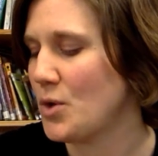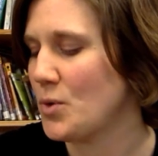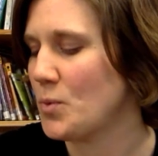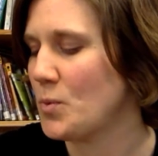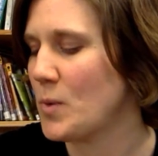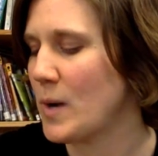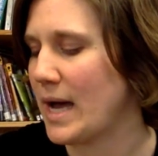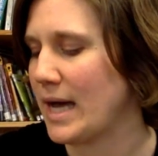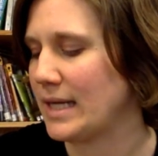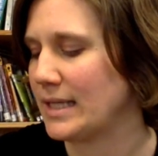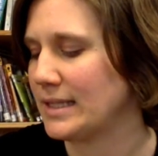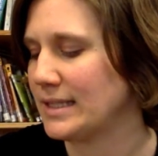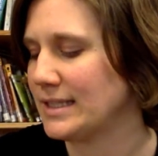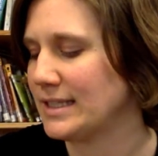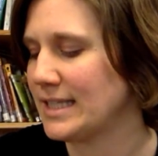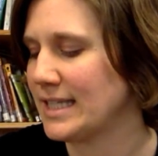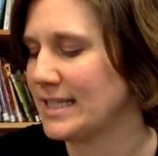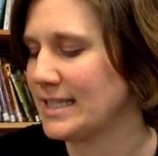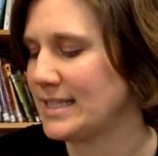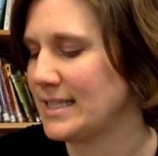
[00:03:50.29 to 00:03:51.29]
Well,
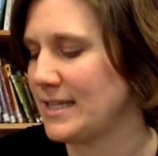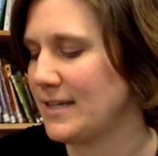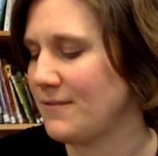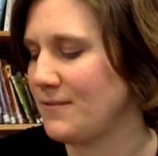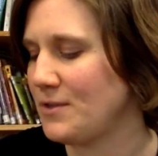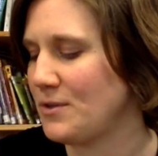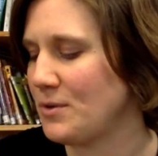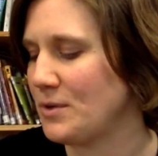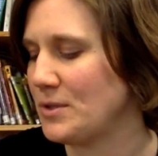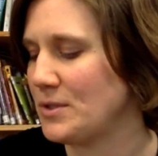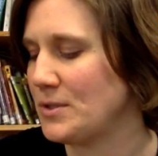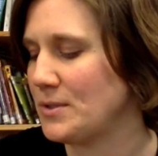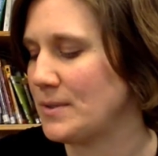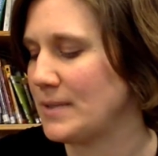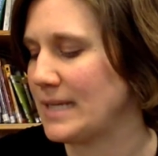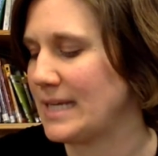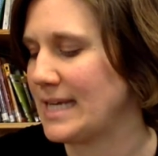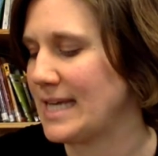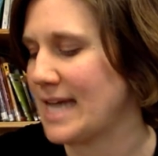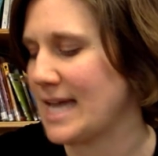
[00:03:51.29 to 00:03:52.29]
let's see if you can do it
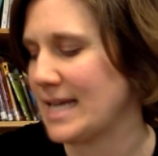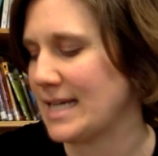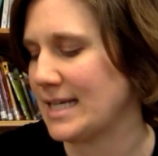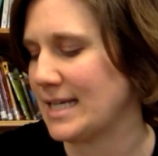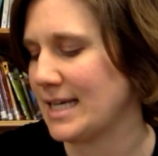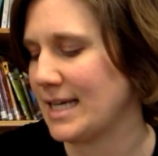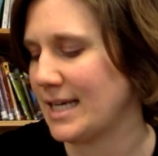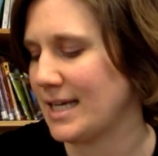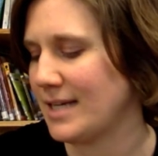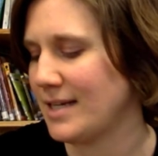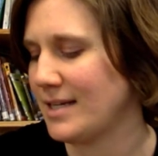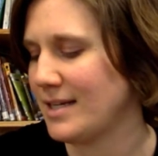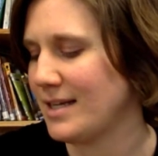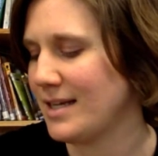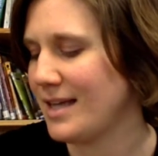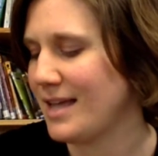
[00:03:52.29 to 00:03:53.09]
again, kid.